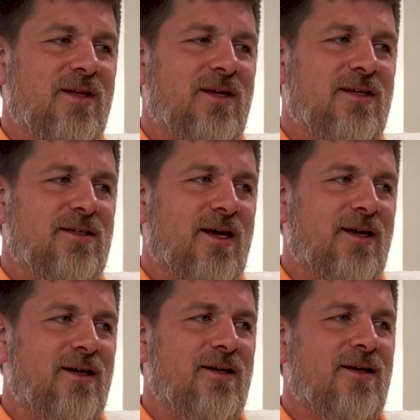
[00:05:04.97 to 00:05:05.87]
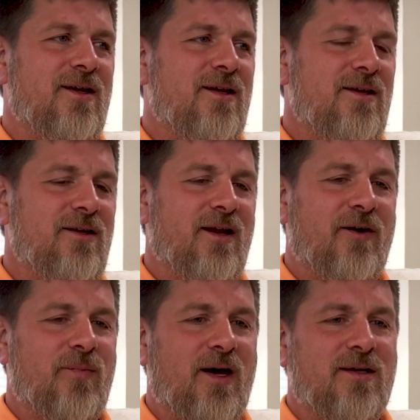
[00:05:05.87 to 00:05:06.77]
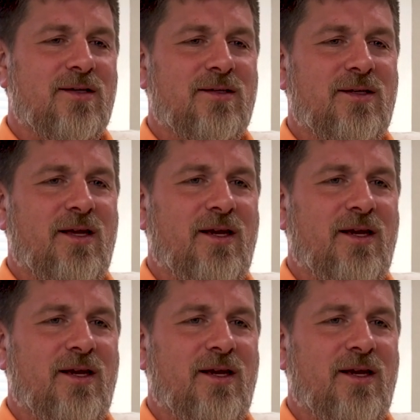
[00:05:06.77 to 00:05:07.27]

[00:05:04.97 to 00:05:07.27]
He's like, you can have mine.